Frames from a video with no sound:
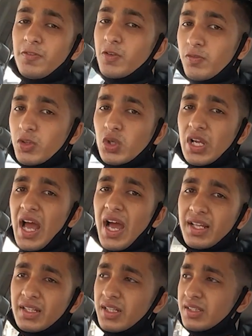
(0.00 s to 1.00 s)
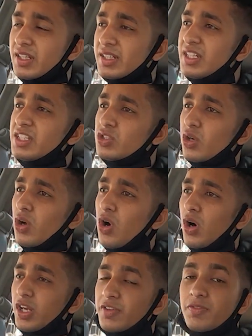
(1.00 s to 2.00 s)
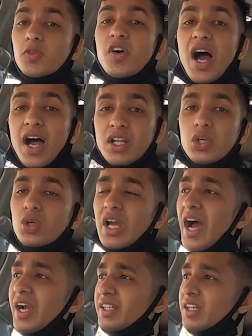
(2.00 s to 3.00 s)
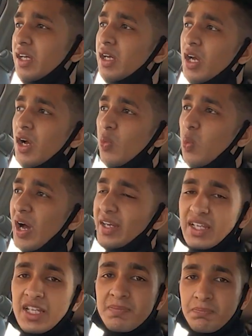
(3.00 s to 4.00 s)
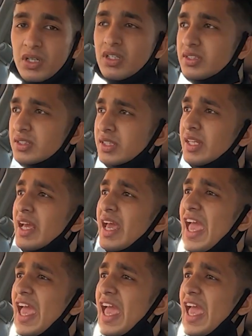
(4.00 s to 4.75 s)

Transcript: if you look at the teaser or if you had a look at one in person,